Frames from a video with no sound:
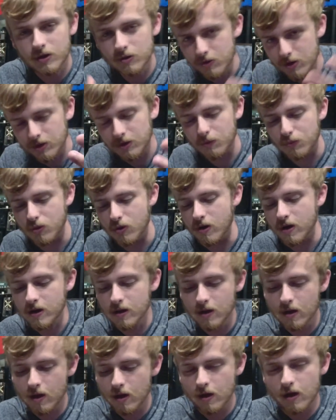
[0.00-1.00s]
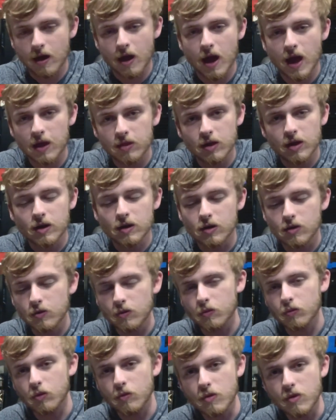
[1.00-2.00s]
You get the point and then
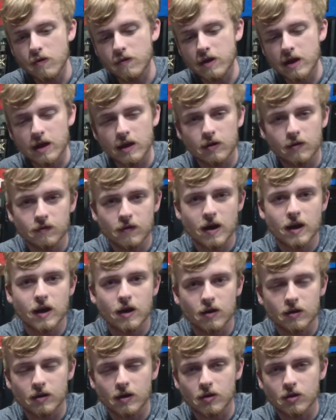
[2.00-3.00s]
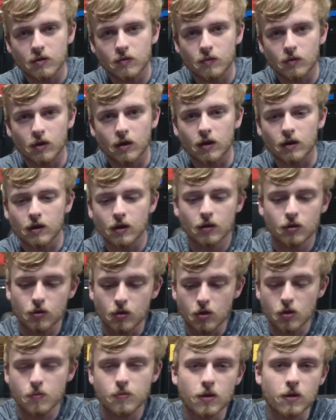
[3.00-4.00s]
you remove it, you find out it doesn't work,
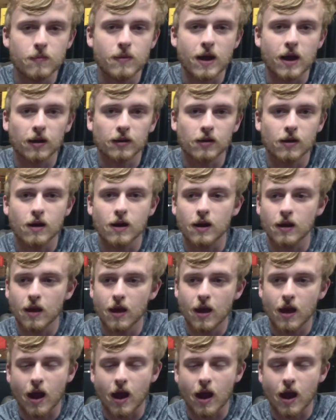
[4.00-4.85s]
so you put it back on.